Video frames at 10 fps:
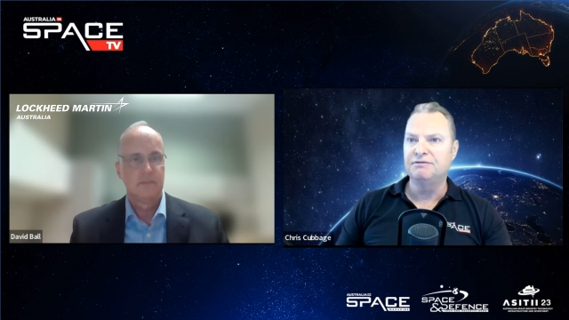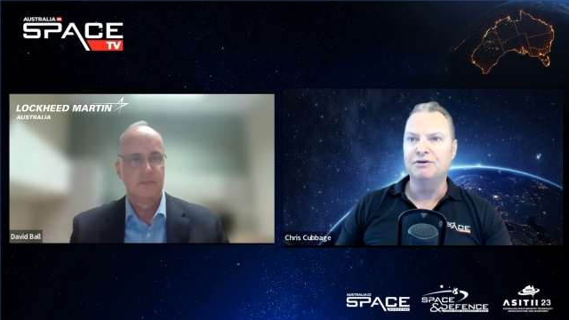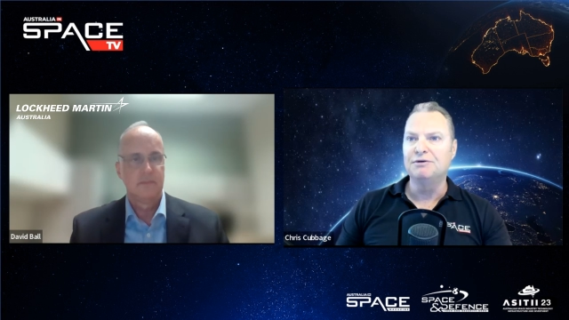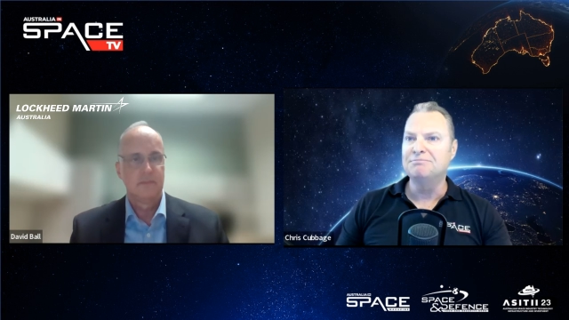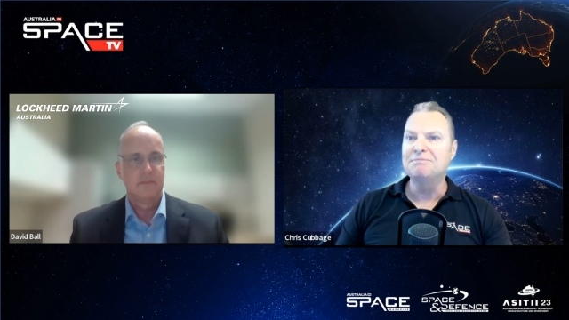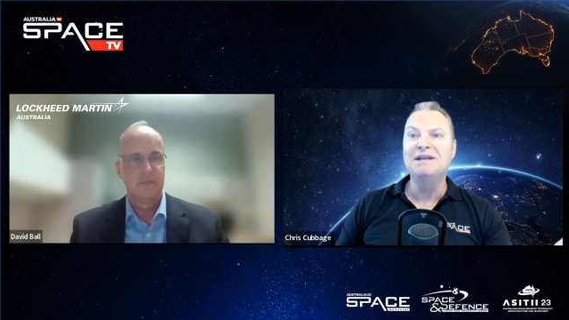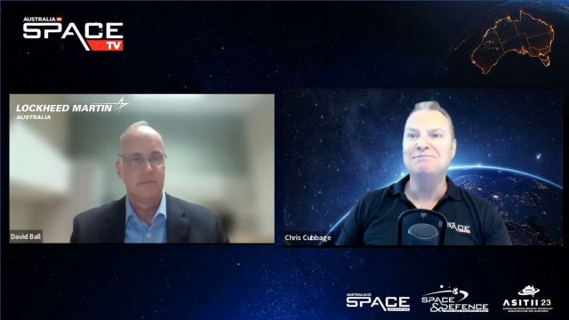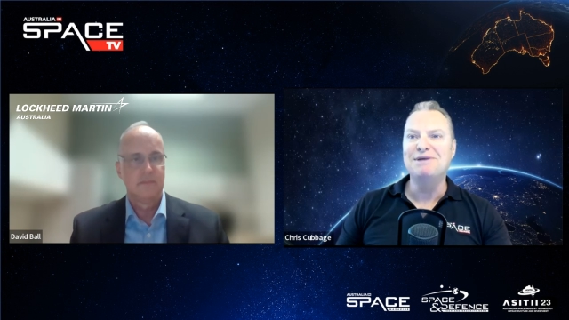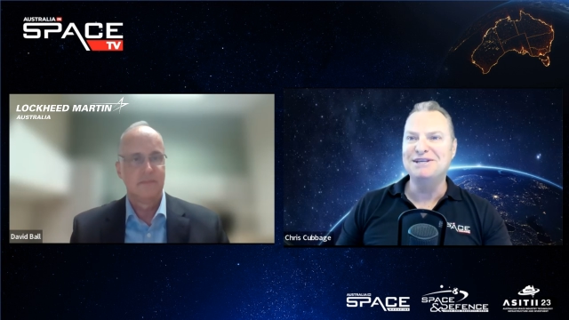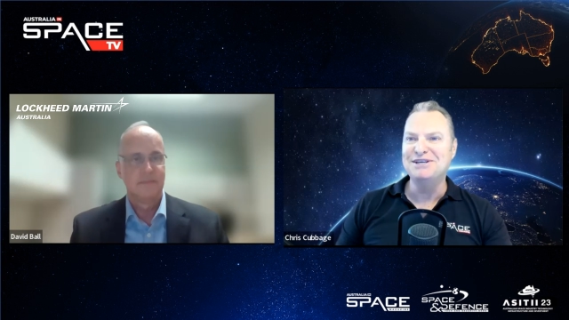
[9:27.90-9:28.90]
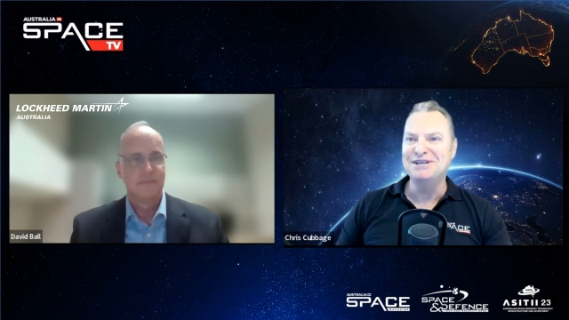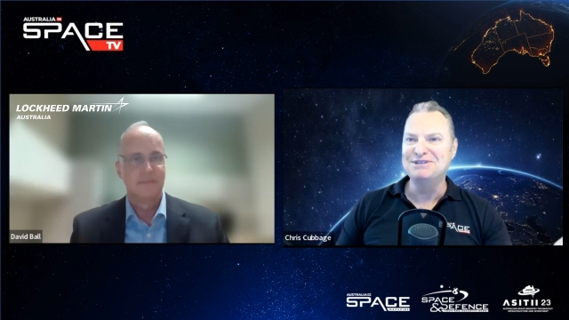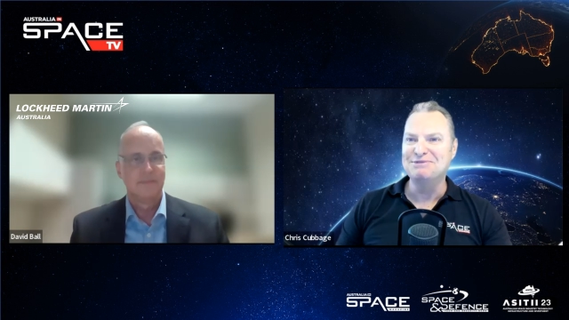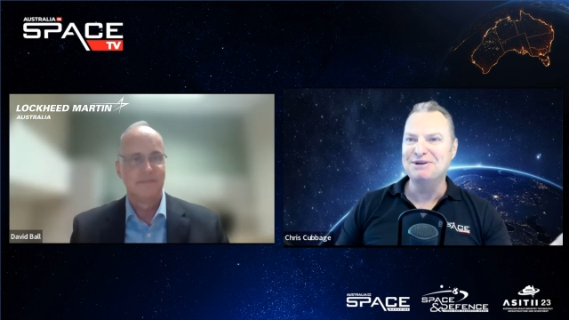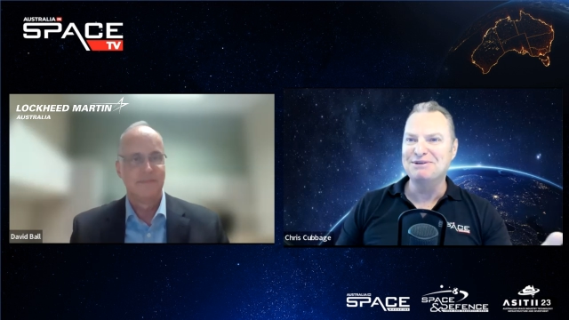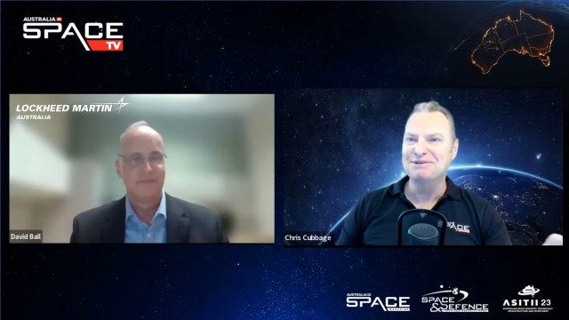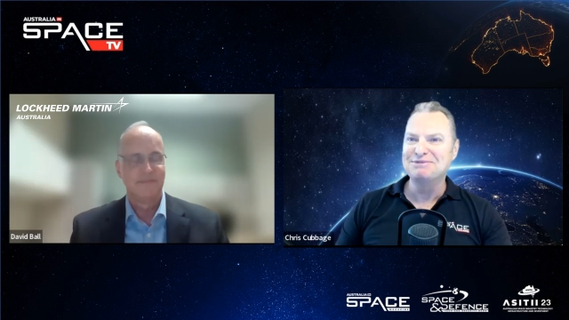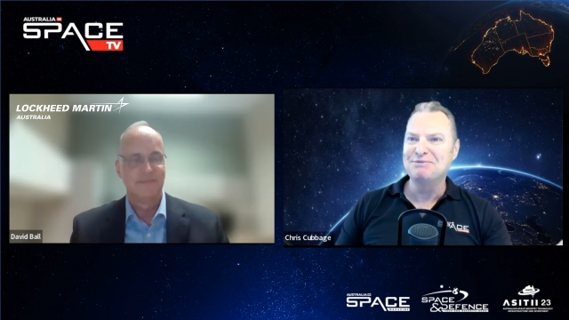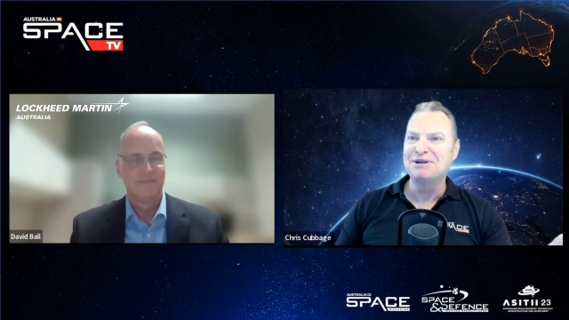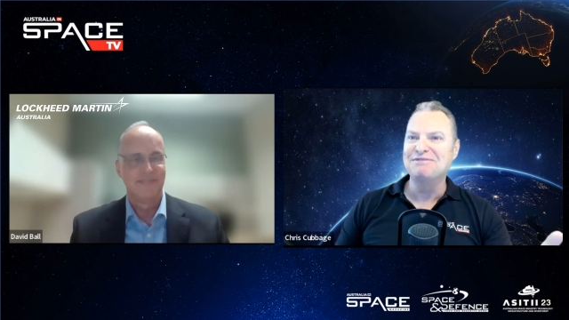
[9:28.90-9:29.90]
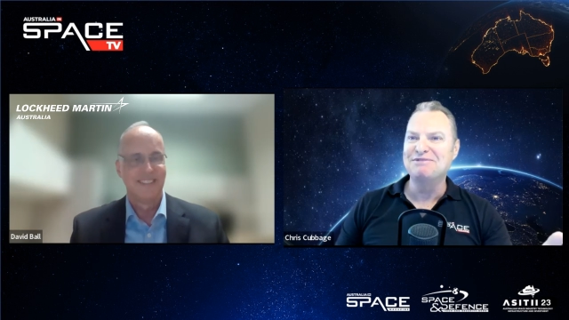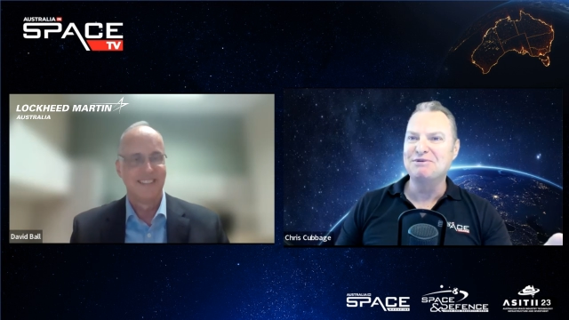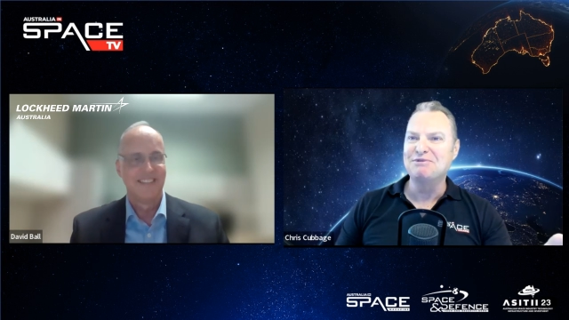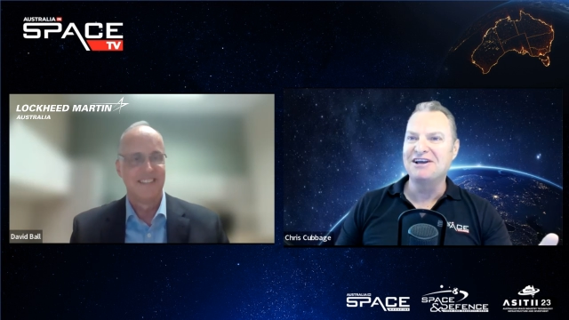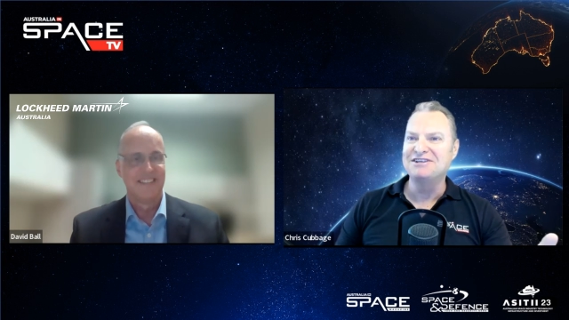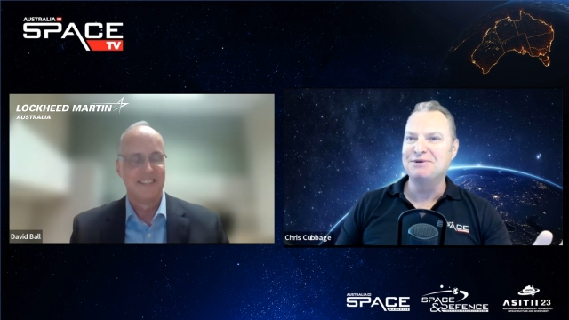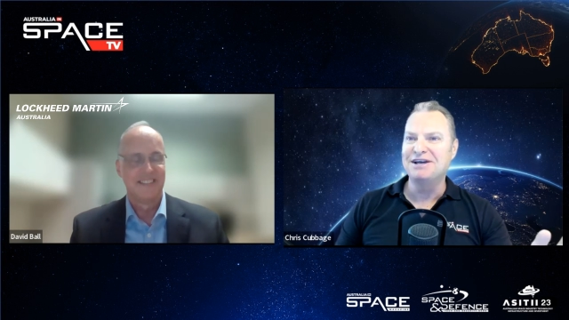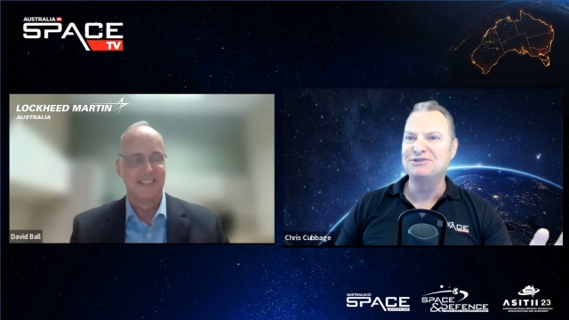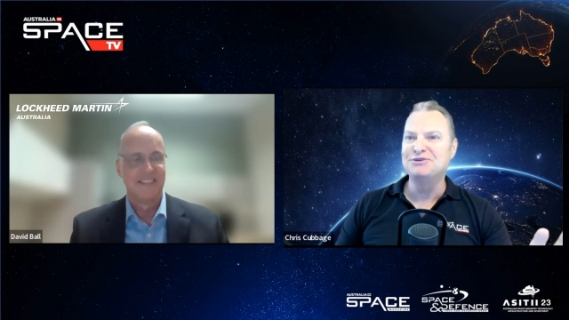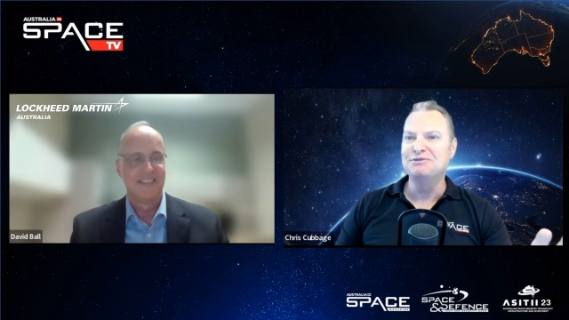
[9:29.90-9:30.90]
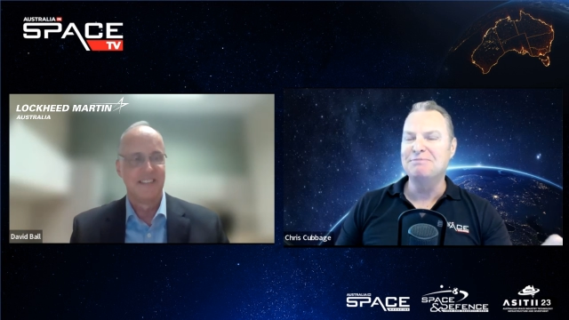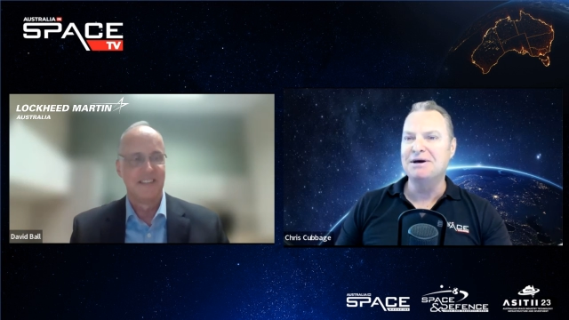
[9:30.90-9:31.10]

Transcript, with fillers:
Speaker 1: for many, many years. I won't won't give your age away too